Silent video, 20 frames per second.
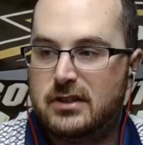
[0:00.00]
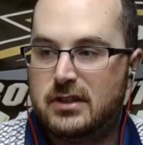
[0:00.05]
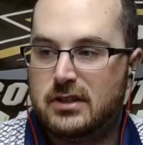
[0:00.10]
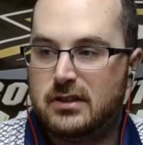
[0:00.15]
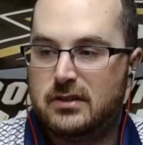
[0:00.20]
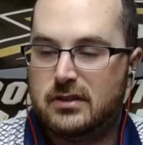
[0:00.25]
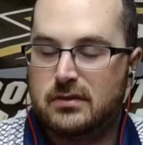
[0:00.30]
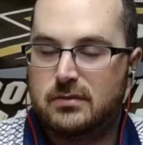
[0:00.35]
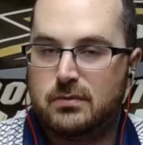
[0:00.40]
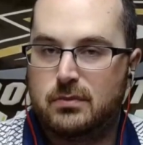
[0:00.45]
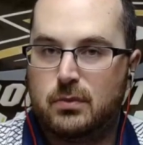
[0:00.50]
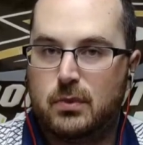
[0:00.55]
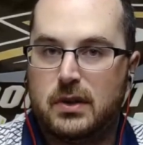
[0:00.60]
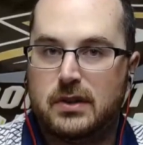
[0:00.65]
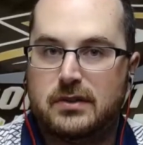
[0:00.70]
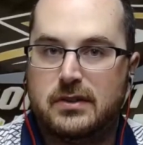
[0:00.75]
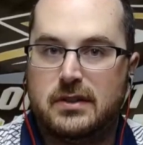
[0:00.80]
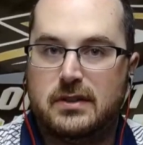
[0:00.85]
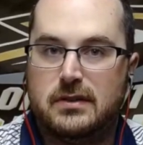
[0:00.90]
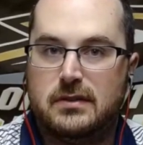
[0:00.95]
year
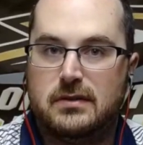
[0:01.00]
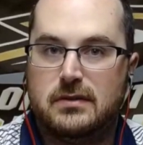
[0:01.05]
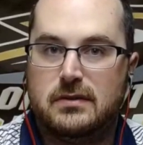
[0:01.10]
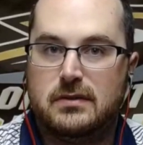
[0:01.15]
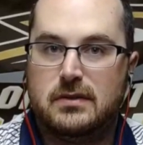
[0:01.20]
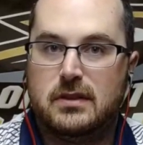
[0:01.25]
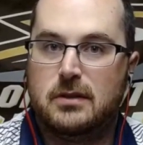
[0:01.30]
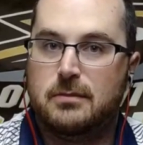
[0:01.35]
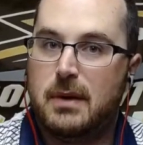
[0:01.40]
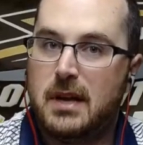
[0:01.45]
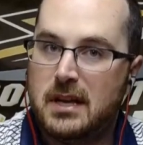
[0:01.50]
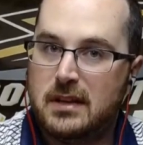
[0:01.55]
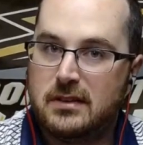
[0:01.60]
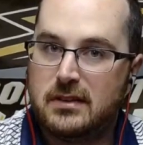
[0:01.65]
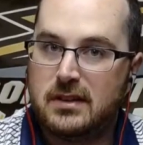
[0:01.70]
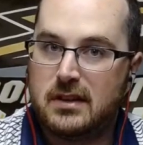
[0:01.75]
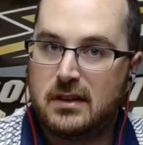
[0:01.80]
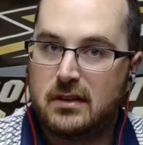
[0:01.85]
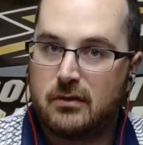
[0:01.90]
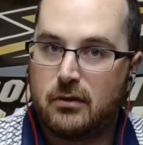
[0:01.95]
wasn't
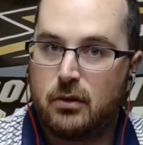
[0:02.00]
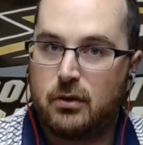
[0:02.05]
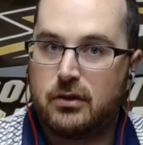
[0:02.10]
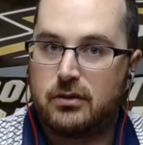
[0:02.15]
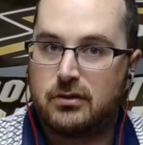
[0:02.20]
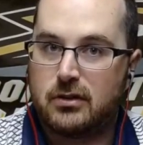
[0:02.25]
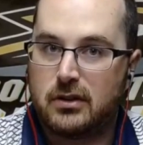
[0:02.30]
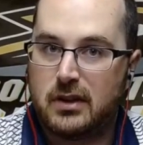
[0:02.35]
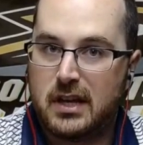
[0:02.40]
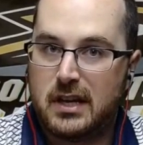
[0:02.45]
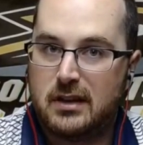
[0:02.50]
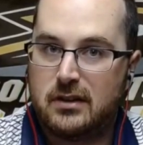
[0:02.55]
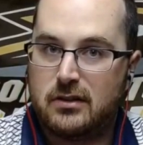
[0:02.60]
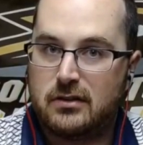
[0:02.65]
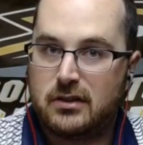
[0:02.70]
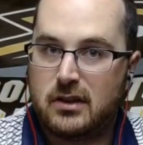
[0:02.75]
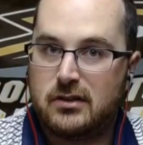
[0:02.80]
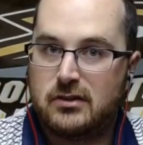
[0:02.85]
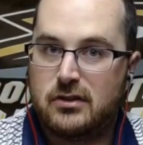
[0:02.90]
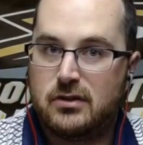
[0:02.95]
amazing. Of course, the
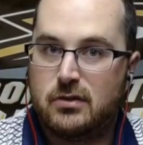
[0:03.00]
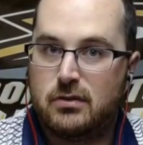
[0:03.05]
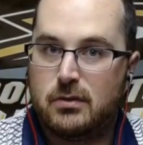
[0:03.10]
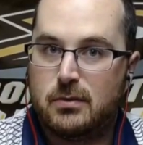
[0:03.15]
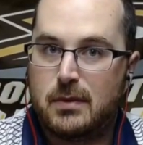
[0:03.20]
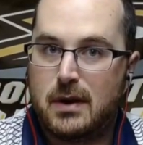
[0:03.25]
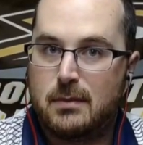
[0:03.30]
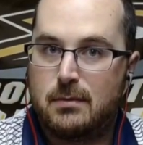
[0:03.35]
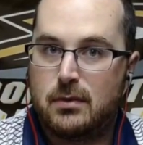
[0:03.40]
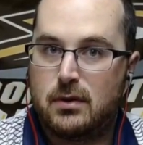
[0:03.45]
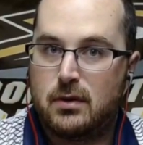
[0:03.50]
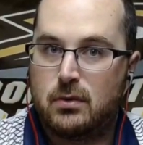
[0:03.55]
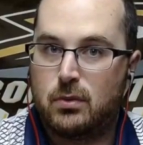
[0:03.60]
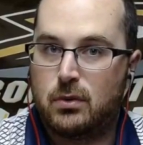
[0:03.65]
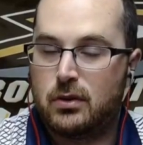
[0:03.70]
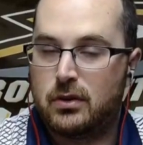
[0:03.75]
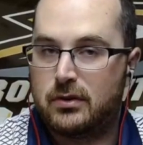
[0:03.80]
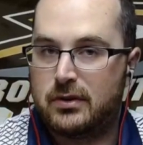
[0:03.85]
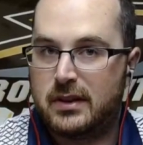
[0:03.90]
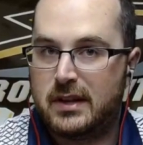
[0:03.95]
Lakers, as you remember,
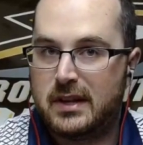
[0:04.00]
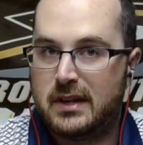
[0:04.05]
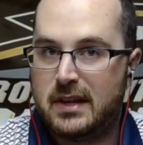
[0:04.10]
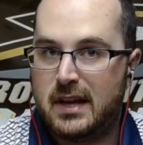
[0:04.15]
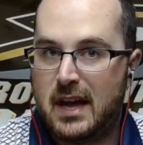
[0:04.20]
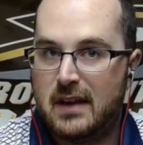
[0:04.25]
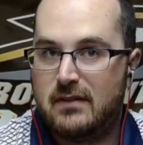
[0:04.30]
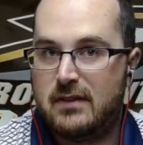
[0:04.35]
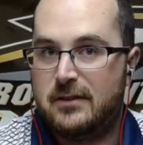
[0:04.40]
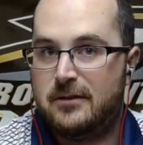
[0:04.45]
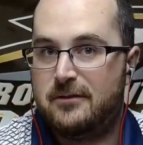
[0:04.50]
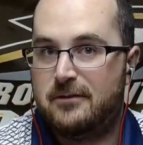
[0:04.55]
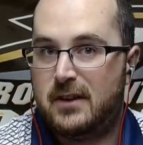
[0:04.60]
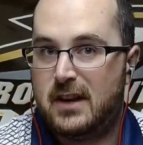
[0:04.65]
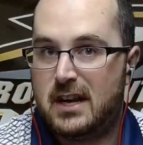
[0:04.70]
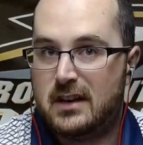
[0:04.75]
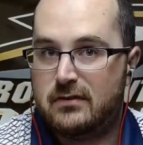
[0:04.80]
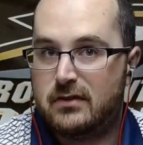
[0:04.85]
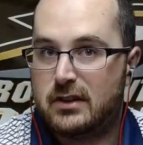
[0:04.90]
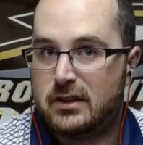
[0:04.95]
were the heavy
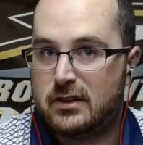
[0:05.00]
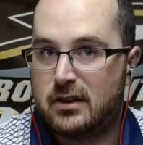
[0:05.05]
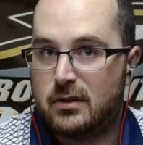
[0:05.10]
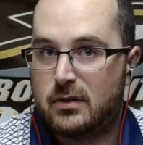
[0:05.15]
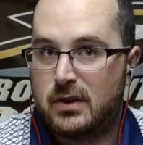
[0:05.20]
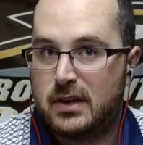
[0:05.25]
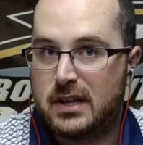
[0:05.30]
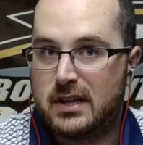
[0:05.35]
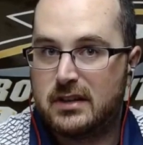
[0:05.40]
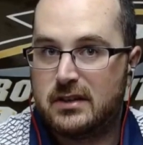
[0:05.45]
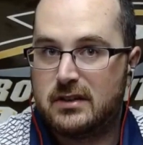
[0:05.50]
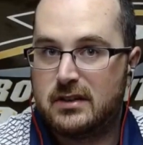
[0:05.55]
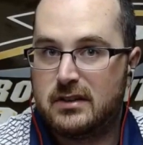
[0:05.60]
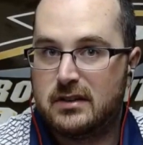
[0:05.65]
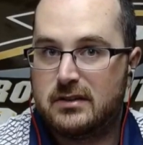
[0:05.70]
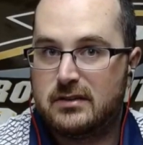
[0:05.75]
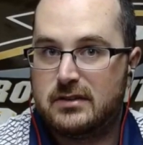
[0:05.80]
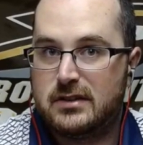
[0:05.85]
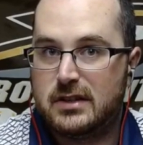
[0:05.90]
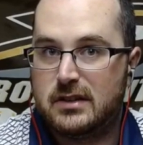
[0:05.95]
favorite going into the
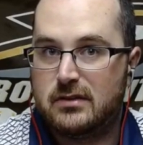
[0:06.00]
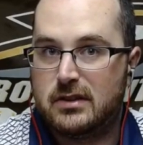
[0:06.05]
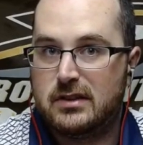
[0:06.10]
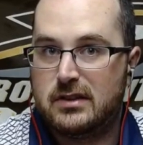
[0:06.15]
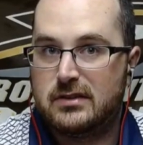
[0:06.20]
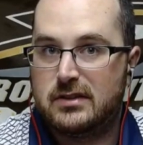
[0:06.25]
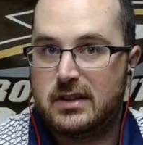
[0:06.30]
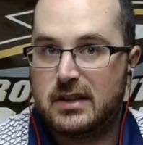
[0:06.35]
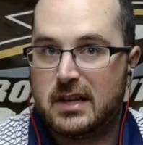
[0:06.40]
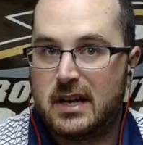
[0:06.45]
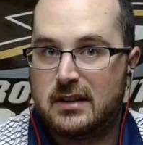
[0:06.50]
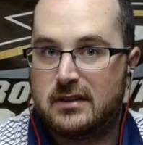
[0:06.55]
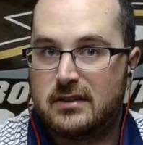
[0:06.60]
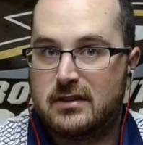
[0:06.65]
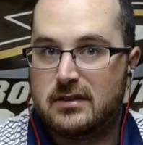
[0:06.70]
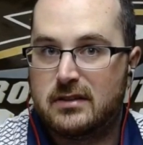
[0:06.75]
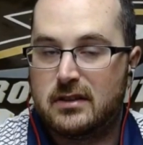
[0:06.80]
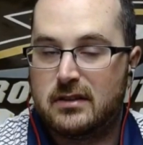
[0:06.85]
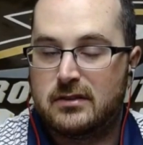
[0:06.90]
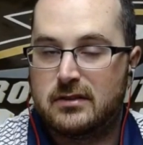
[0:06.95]
series
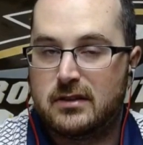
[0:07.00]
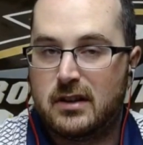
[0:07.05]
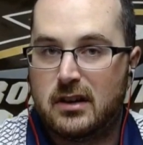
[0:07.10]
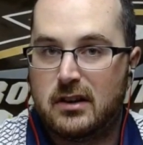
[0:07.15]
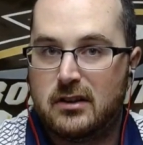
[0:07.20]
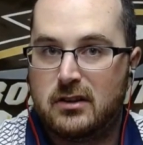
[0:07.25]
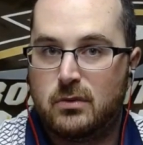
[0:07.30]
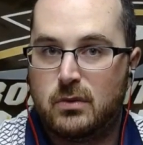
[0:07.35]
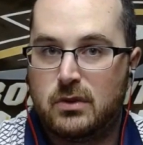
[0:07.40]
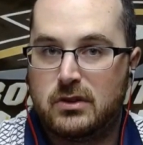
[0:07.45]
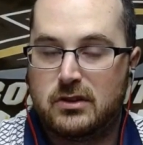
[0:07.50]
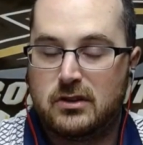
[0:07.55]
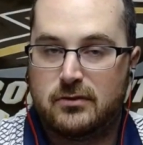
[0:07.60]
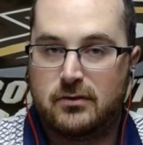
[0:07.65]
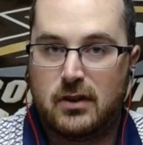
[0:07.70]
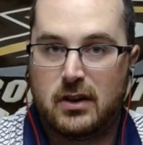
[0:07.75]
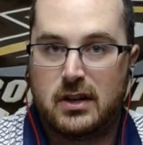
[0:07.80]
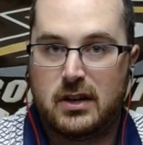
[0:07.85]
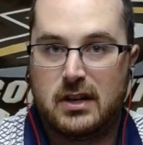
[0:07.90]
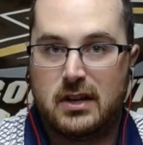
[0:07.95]
against the Suns, which is
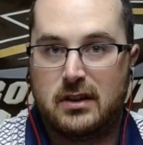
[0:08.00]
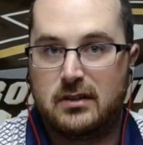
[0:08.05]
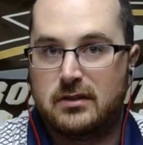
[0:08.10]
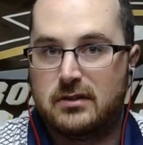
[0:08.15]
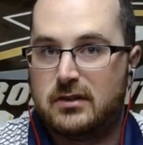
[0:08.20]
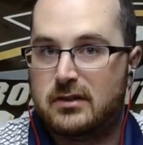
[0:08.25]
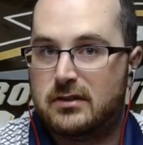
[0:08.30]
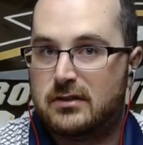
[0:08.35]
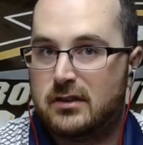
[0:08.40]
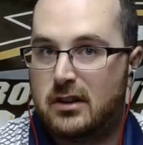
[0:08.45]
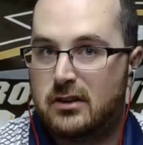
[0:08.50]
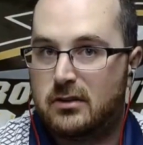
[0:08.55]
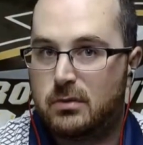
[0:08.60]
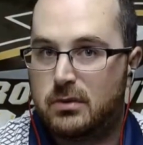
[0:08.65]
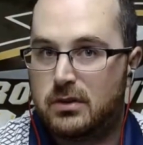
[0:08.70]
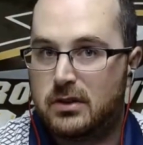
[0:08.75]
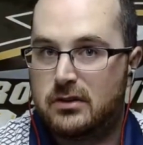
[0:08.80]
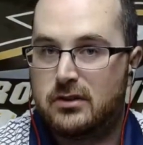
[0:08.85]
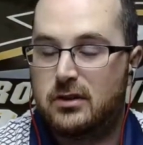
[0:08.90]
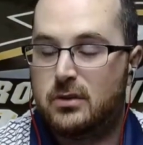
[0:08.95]
funny because the Suns were
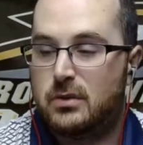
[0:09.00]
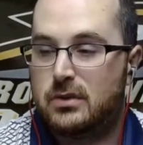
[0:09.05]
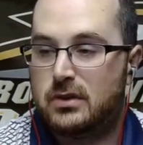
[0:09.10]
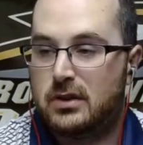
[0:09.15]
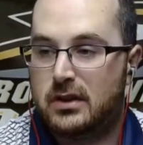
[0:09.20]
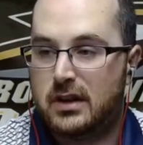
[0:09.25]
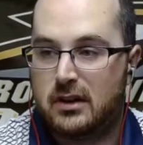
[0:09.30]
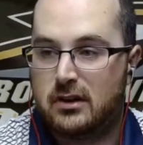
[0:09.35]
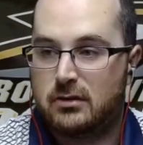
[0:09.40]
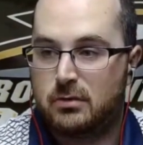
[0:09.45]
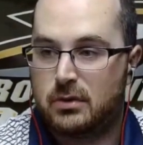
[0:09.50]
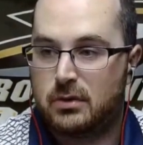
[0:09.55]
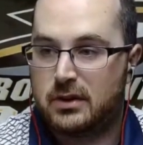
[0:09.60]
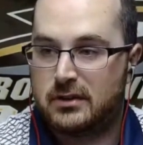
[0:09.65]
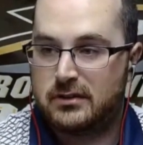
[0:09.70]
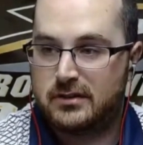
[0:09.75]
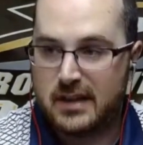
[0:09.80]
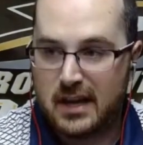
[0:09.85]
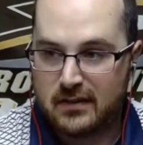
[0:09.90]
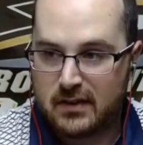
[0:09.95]
the 2 and the Lakers were the
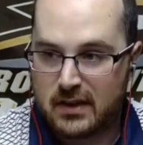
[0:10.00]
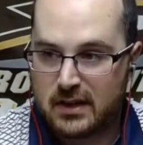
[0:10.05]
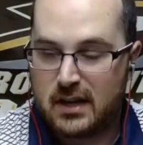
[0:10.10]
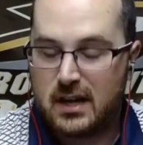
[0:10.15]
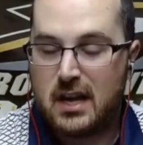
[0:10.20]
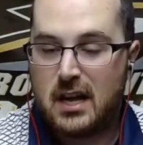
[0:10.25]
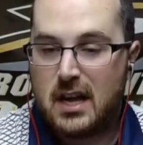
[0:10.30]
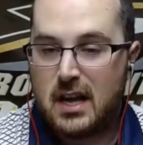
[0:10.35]
7.